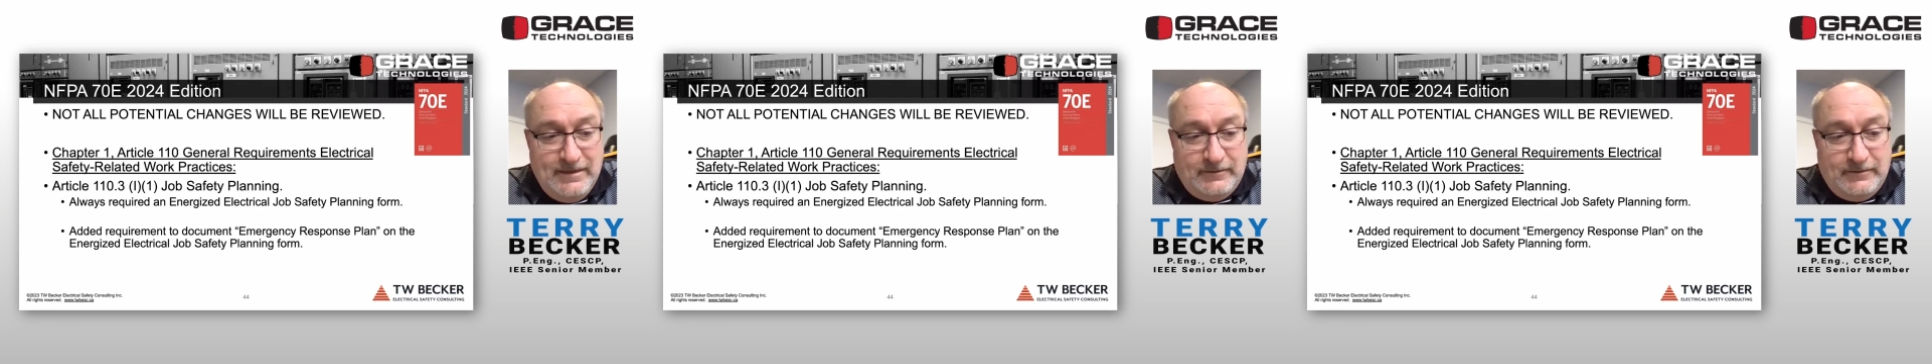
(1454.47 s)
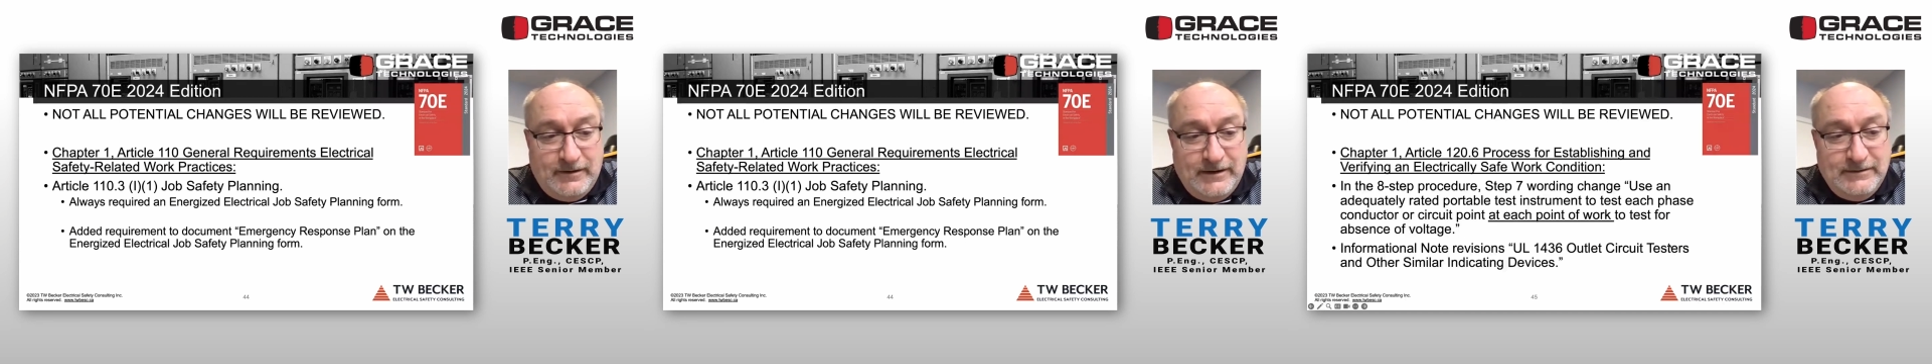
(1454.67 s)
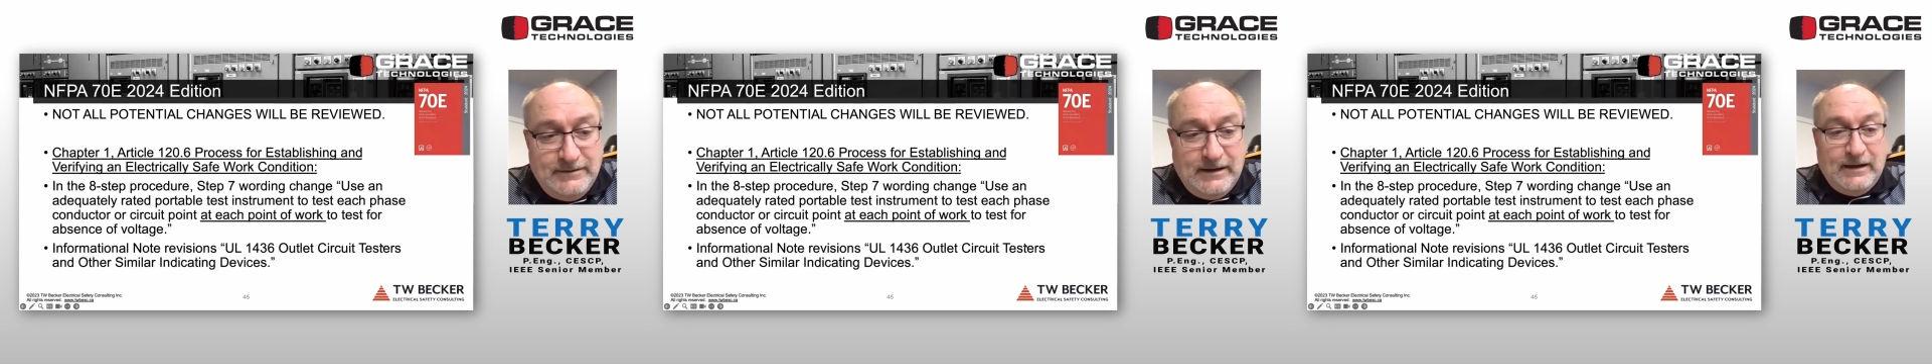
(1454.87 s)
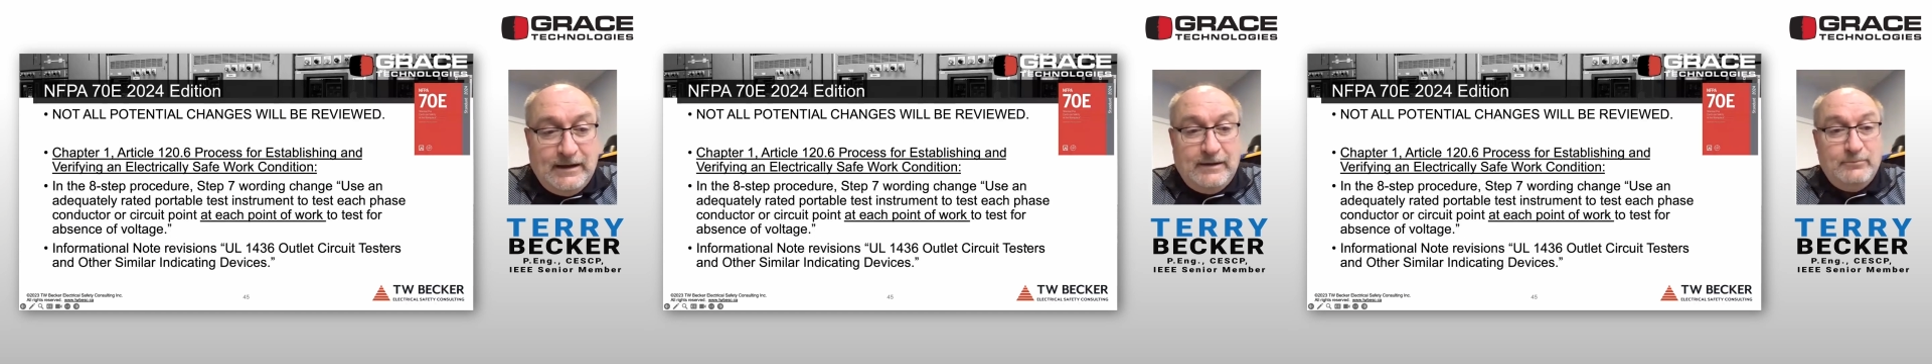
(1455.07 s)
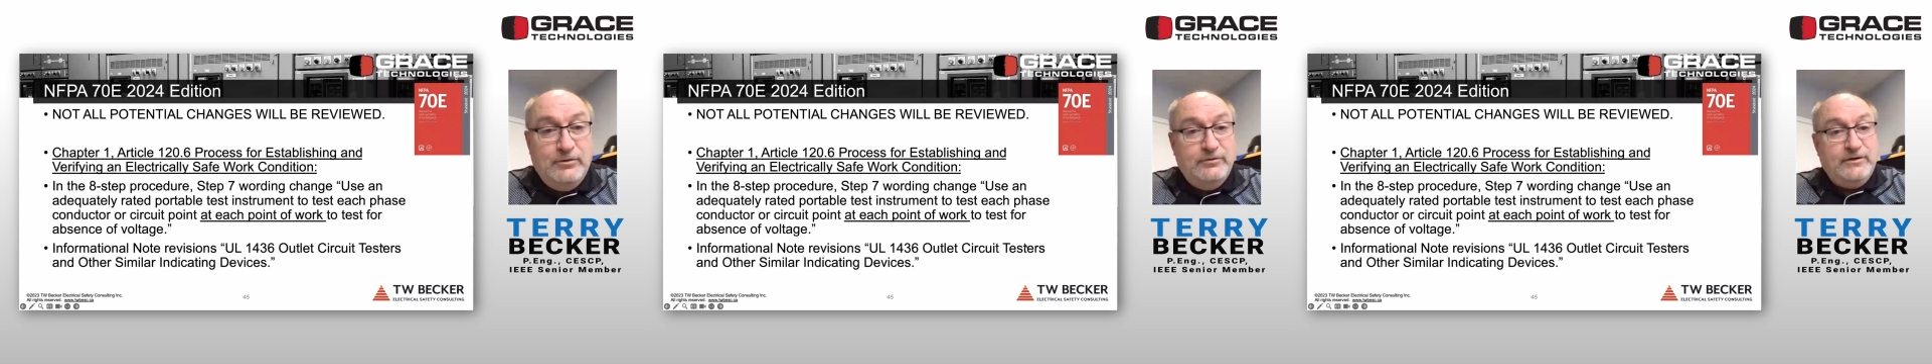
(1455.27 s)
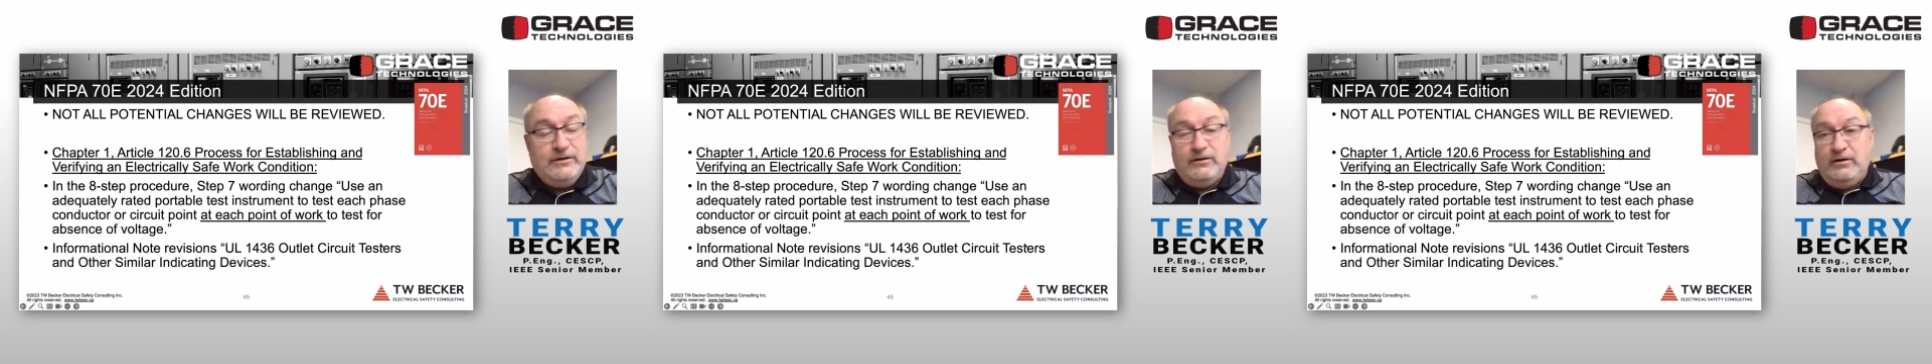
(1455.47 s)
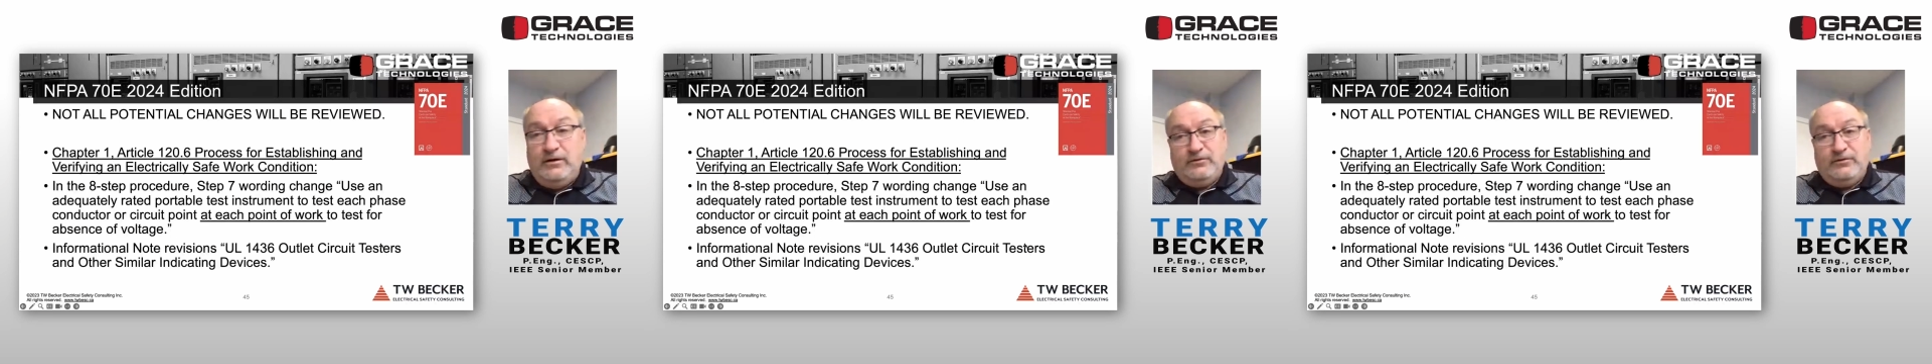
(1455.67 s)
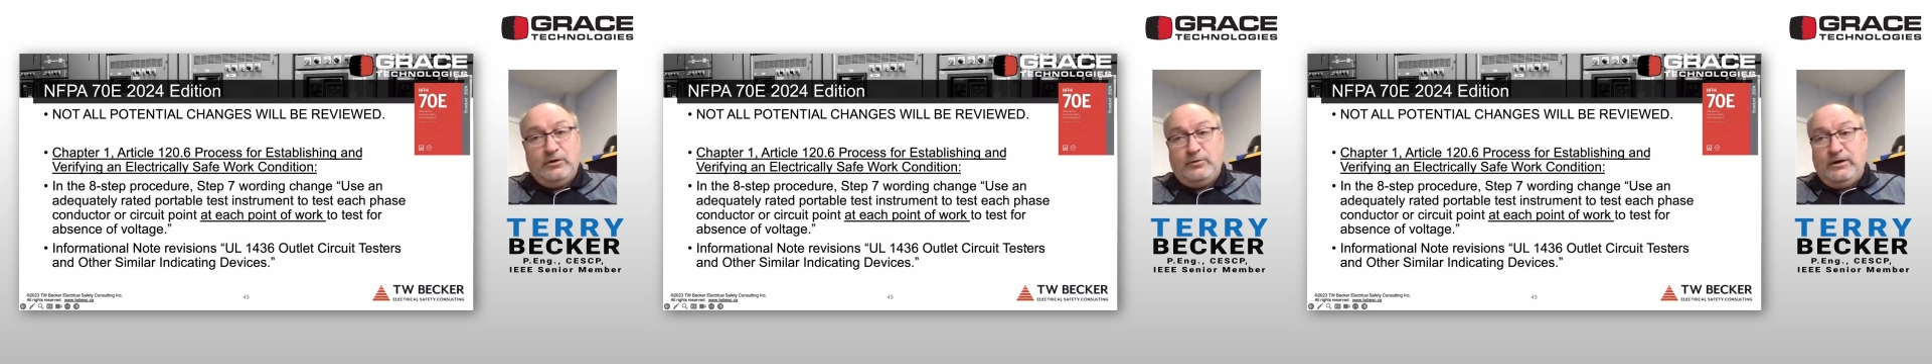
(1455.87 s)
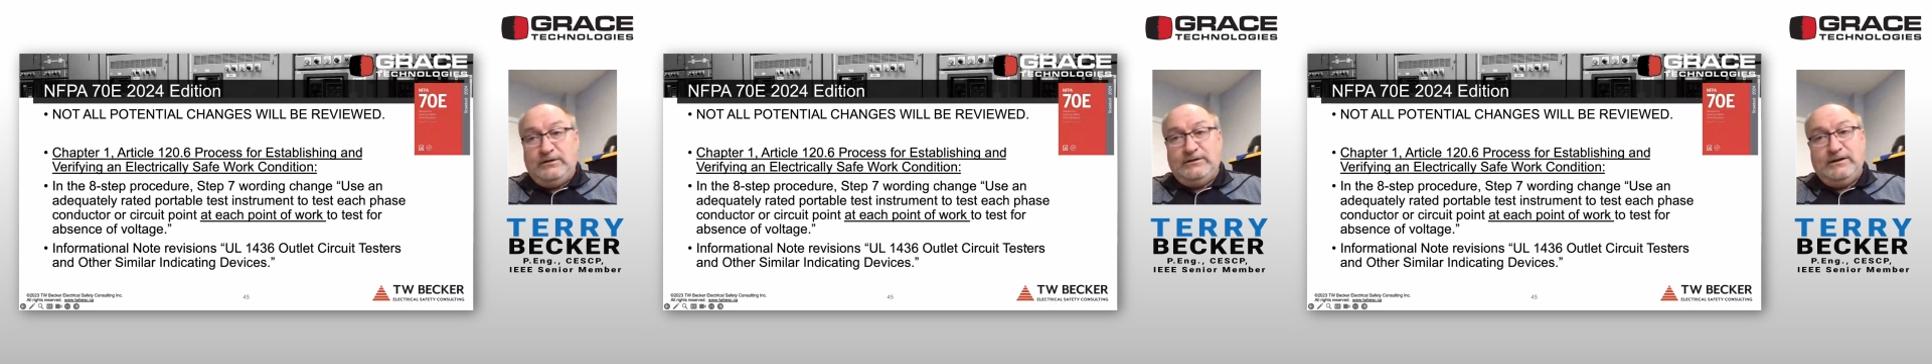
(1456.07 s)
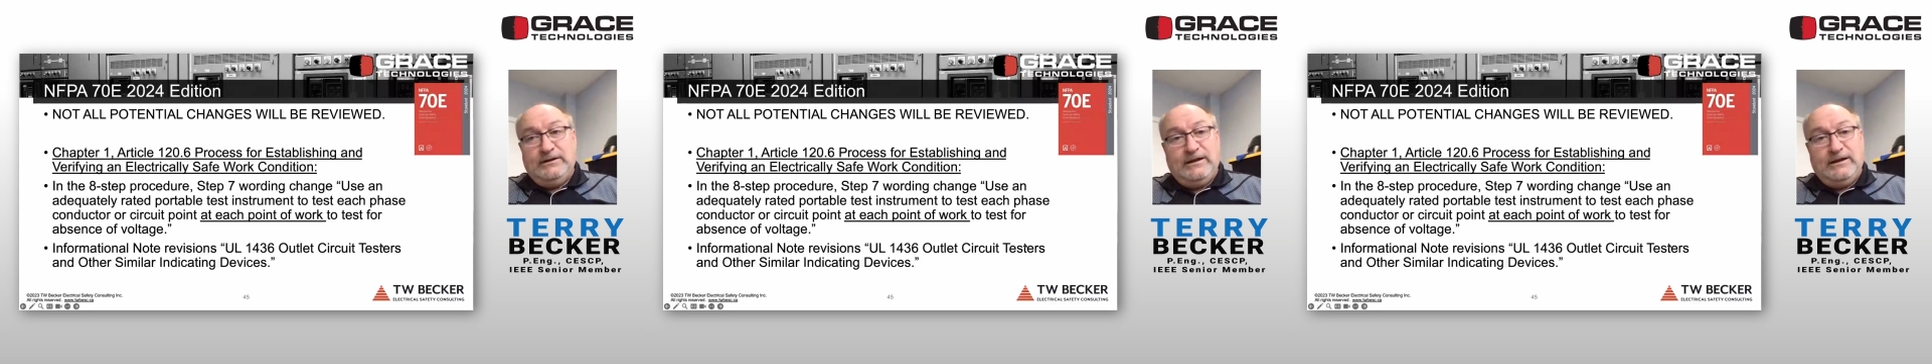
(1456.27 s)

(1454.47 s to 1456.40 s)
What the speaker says: Right. Moving on very quickly.